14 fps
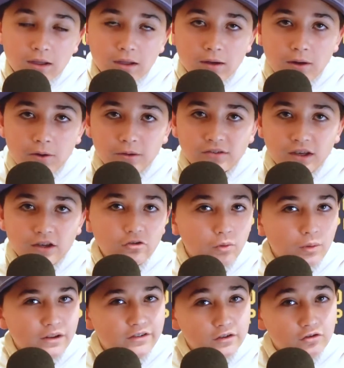It's like
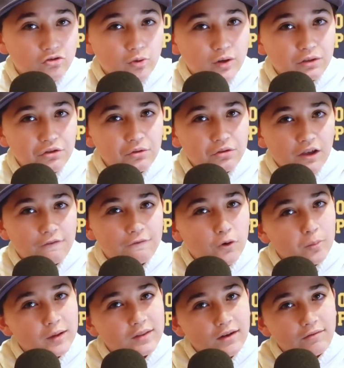26-23 with like 4
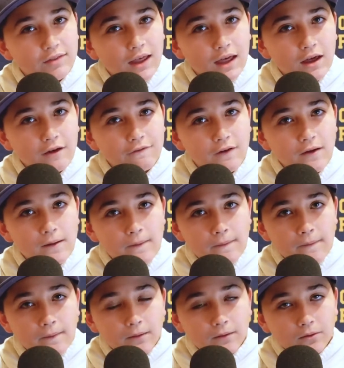minutes left in the half.
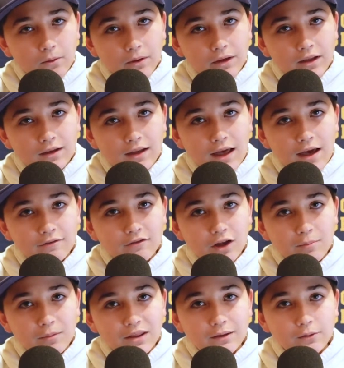Going into
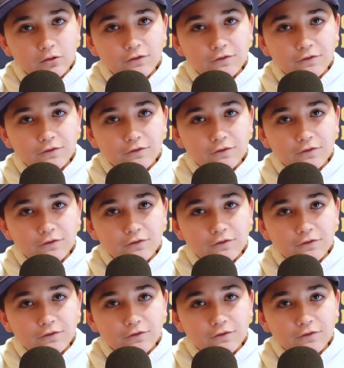halftime, I think it was